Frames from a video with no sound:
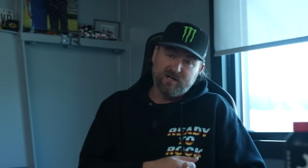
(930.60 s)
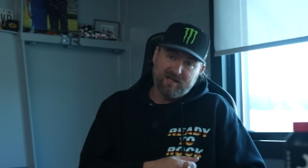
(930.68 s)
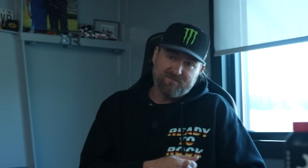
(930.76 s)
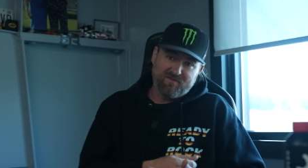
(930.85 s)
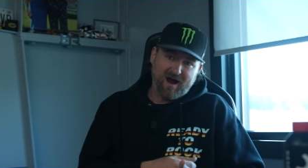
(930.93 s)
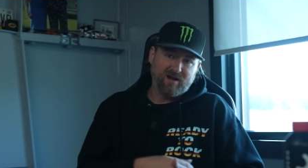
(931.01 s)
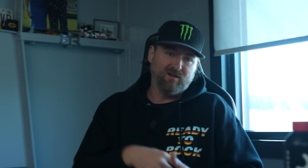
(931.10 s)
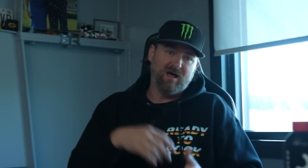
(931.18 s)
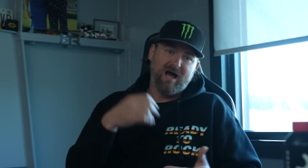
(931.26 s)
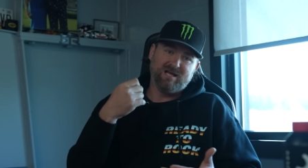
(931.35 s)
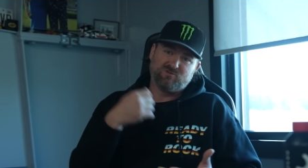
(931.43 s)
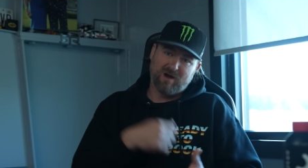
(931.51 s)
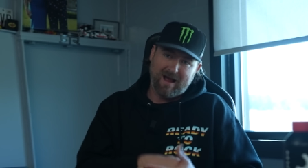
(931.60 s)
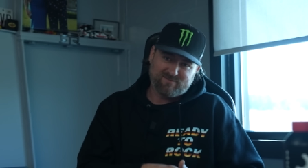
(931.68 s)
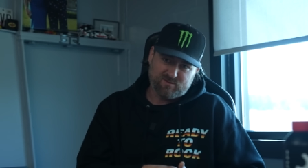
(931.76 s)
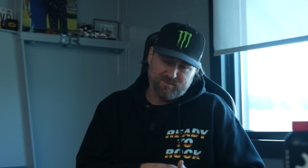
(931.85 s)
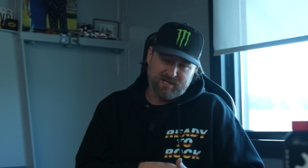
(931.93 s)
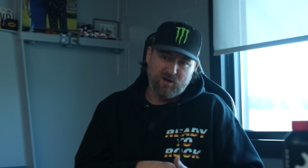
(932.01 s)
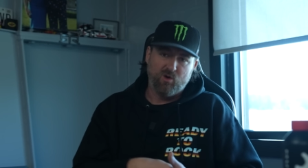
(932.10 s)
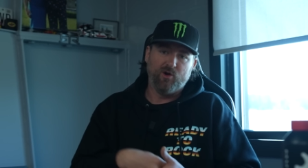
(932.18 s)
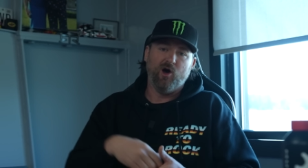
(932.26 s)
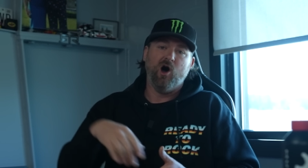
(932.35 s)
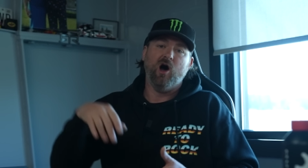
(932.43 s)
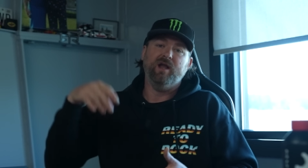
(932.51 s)
to get finalized, wraps will be going
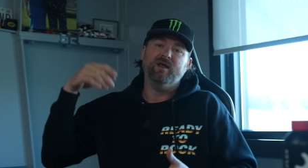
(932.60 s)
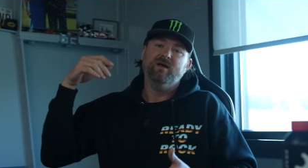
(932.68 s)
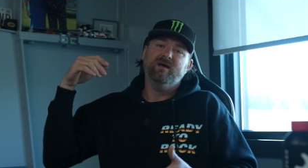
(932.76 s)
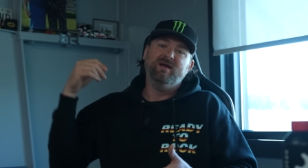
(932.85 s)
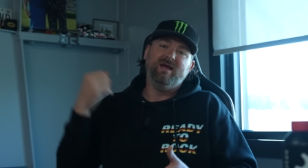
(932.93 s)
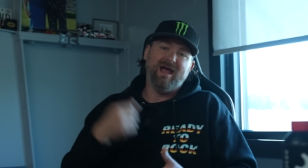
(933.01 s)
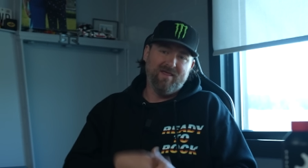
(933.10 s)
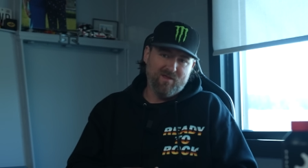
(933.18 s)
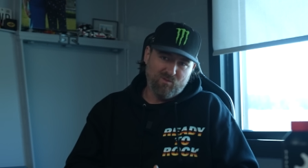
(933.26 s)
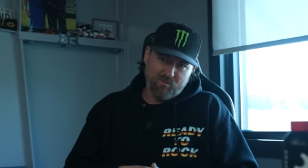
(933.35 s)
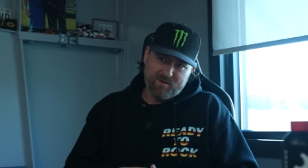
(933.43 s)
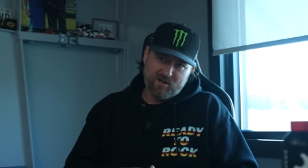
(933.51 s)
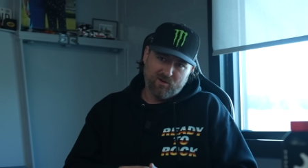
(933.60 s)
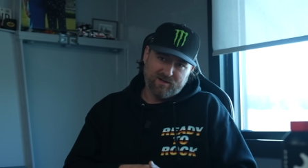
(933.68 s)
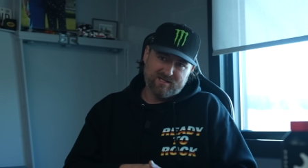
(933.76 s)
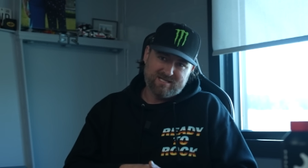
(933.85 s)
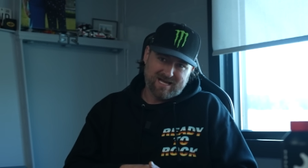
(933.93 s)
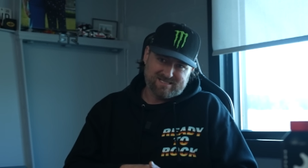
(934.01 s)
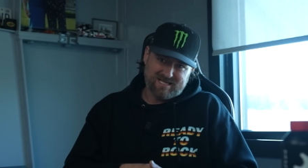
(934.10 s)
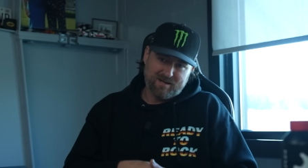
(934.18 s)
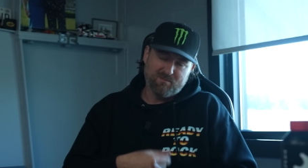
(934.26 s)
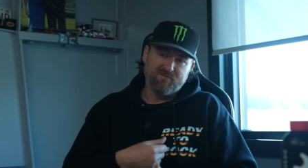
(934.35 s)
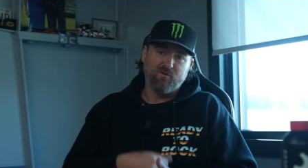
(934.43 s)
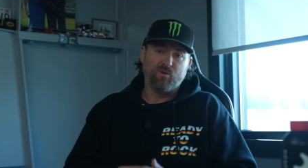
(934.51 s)
on, and then we'll be going to
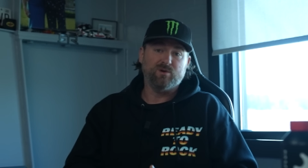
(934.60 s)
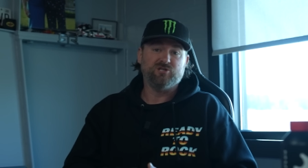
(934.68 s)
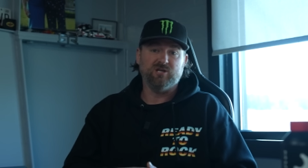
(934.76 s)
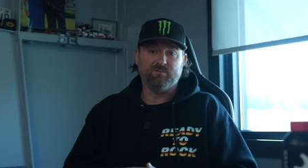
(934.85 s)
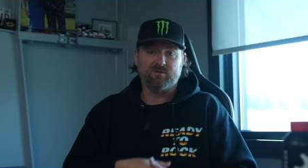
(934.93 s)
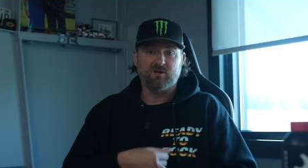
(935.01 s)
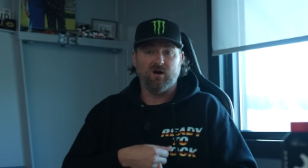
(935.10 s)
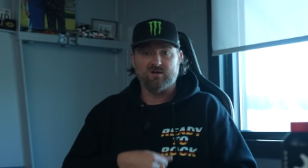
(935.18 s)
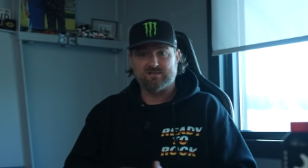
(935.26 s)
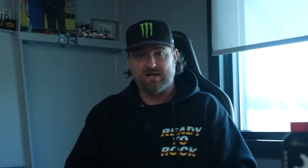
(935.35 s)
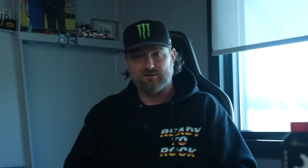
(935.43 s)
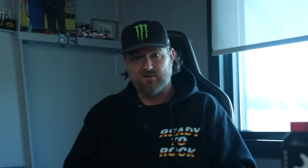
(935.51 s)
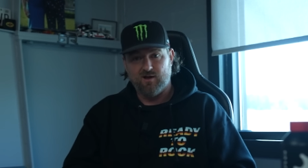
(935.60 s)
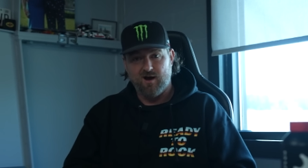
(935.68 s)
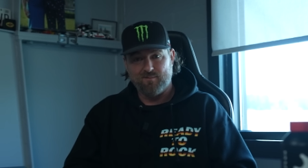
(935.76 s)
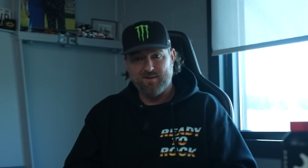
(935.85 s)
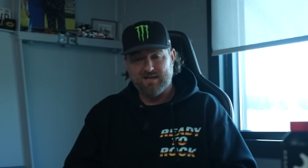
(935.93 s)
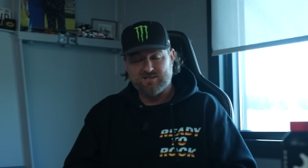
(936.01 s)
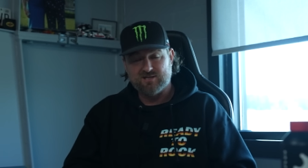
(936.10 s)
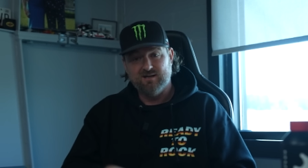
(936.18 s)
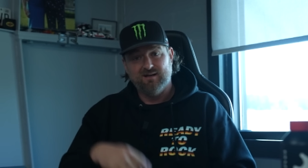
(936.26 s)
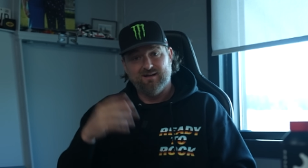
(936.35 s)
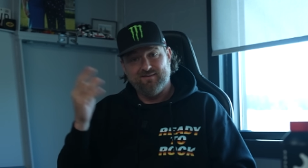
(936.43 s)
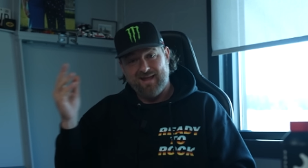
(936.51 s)
testing before we ship the cars out to Long Beach.
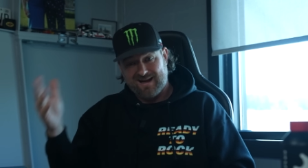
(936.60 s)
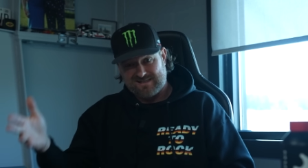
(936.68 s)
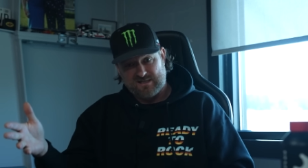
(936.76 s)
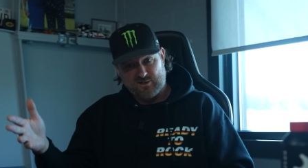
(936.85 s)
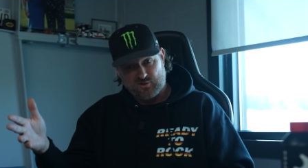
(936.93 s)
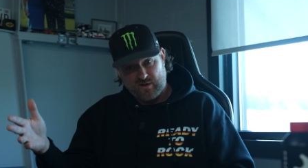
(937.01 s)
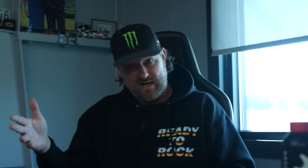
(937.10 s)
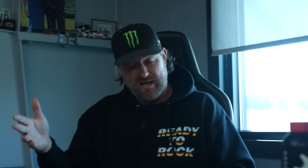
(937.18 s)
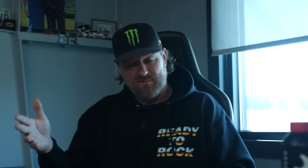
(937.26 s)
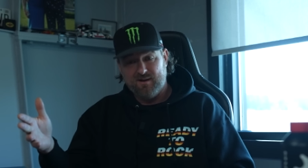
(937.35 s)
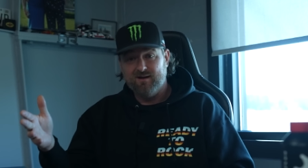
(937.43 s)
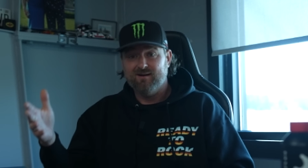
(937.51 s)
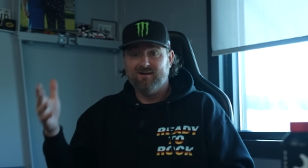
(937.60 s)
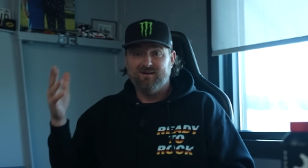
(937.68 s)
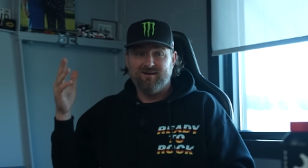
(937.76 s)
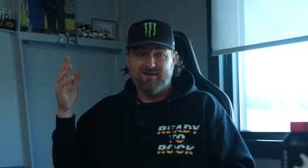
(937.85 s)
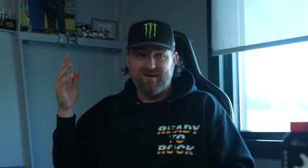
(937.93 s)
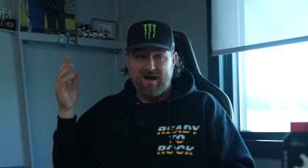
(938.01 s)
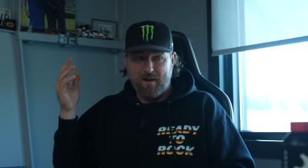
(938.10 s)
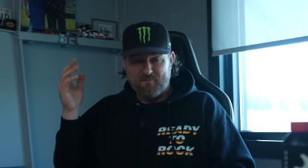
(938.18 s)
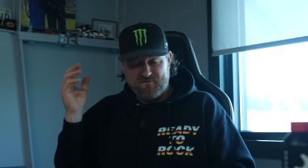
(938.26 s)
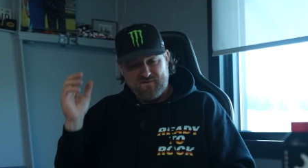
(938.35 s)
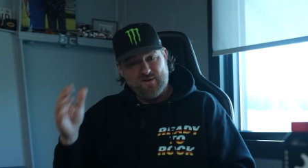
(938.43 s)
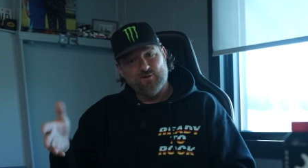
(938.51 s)
That's the dream. I'm
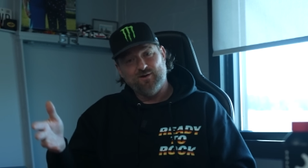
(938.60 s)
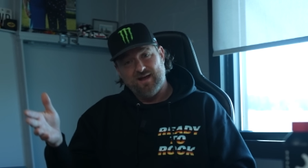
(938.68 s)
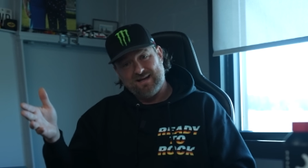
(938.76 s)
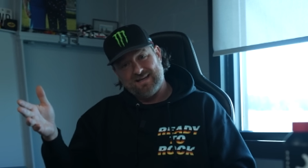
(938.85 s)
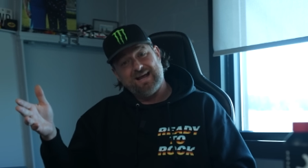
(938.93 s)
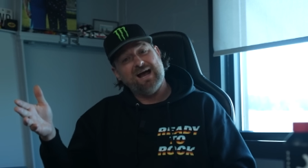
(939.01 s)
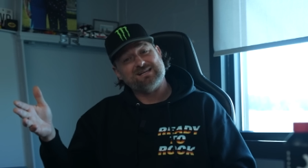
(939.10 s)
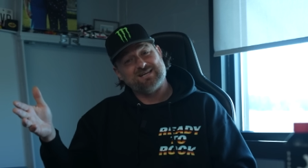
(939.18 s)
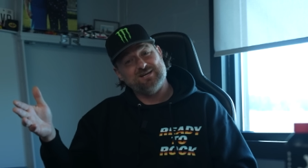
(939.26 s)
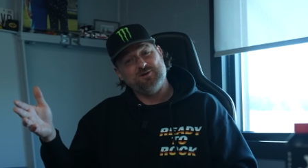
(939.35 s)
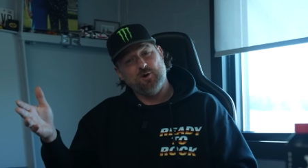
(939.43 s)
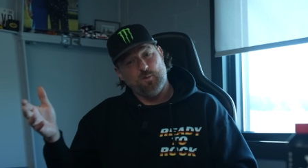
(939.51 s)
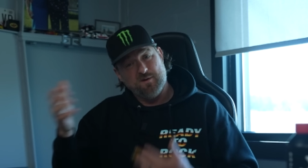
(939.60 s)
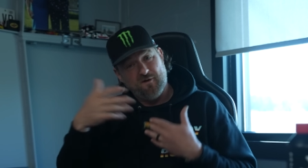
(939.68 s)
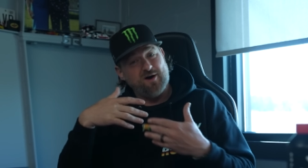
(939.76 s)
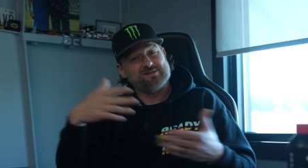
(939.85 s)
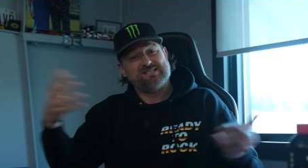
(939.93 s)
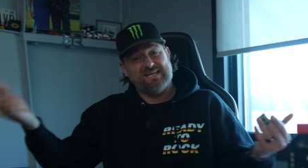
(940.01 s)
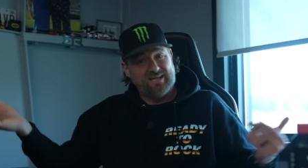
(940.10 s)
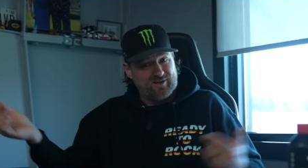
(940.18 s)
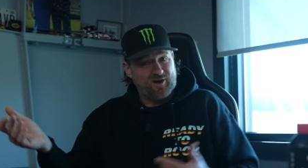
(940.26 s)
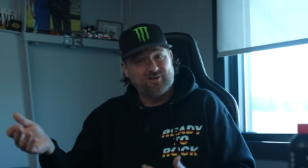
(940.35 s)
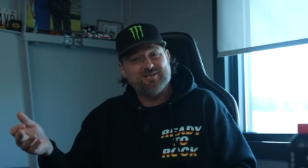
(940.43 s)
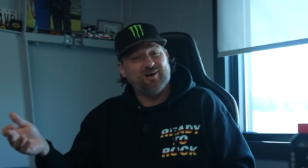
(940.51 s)
feeling like the guys can do it. We've all seen the
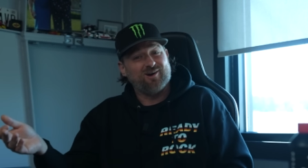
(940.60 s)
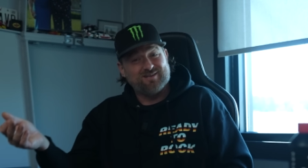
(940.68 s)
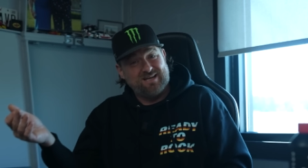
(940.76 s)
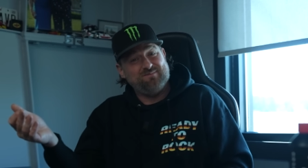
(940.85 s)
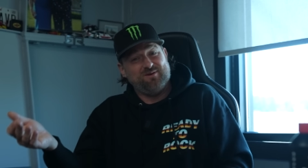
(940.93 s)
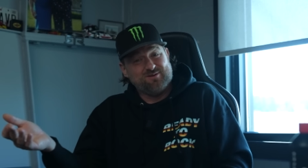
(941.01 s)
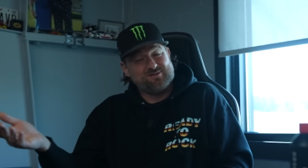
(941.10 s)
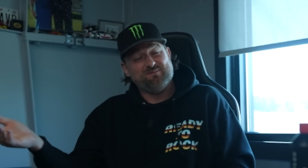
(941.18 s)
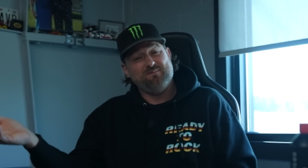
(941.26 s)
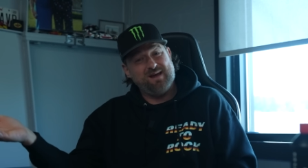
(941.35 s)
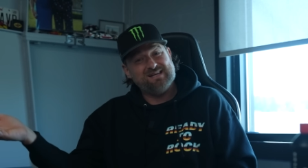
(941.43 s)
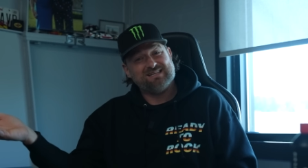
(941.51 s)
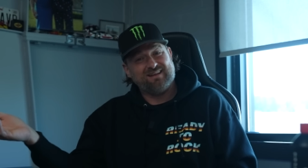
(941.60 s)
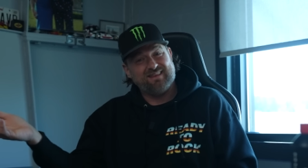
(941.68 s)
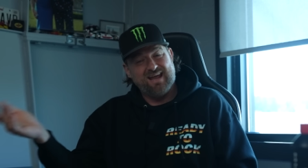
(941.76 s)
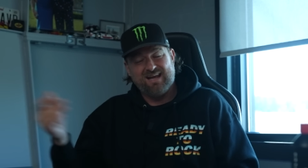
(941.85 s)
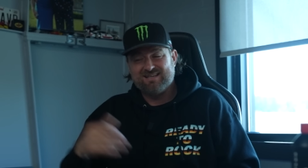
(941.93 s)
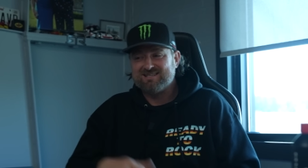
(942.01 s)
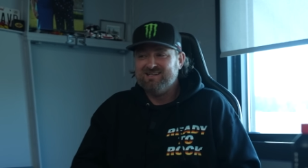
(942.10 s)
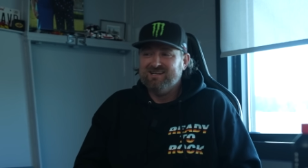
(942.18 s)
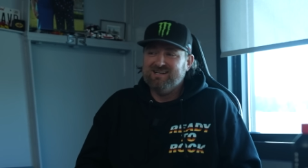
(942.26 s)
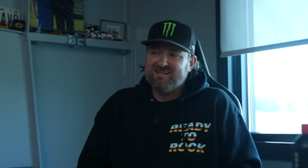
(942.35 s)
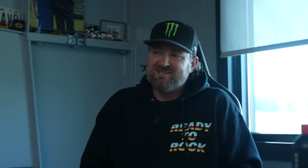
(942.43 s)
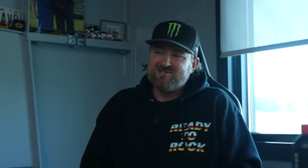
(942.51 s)
RTR team do some amazing things.
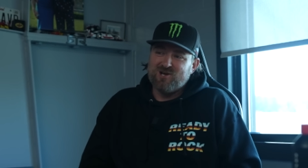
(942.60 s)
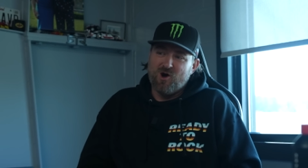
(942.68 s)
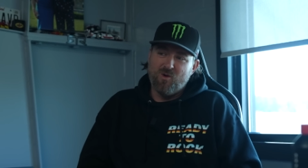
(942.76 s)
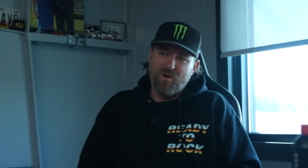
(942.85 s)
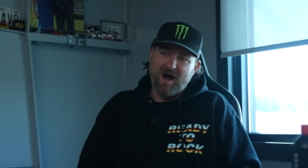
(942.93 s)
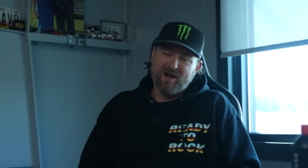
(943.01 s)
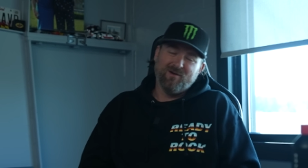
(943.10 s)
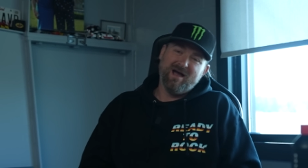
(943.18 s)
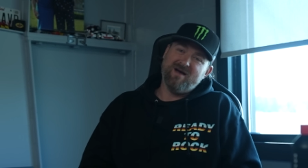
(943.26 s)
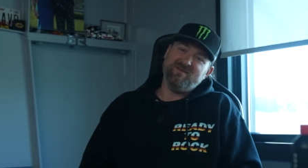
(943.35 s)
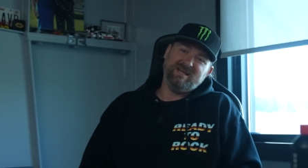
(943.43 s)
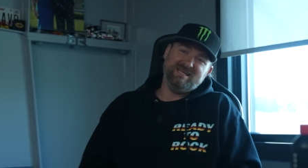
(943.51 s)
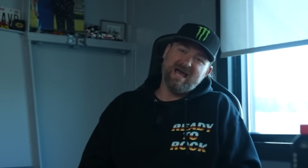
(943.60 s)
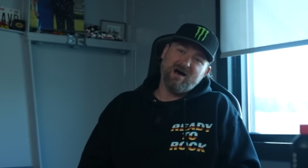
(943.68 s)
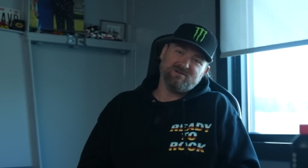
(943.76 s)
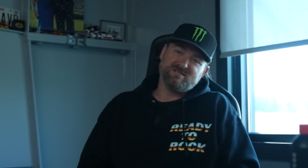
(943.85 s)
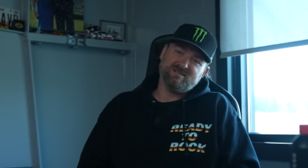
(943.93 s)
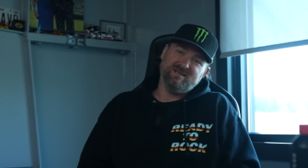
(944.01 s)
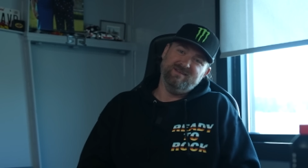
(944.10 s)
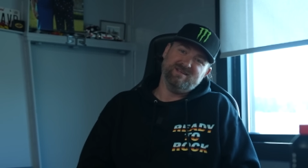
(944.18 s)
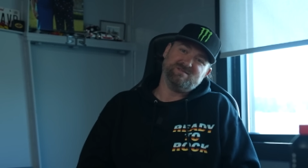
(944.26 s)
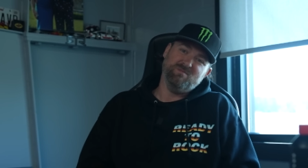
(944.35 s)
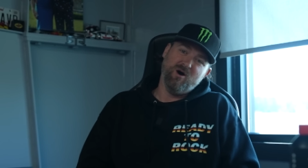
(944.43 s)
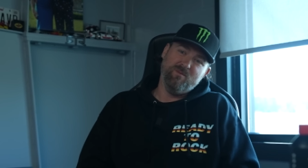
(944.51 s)
So uh, I don't have any doubts in
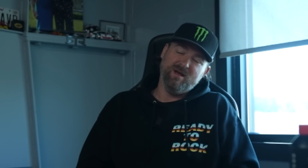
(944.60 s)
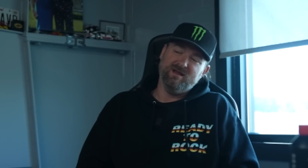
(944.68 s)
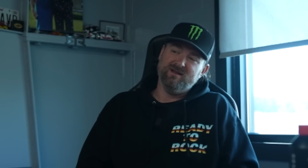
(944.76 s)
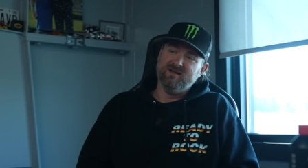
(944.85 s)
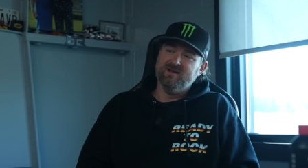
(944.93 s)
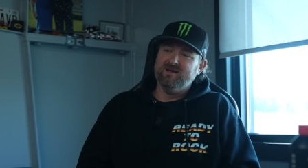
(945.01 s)
this moment.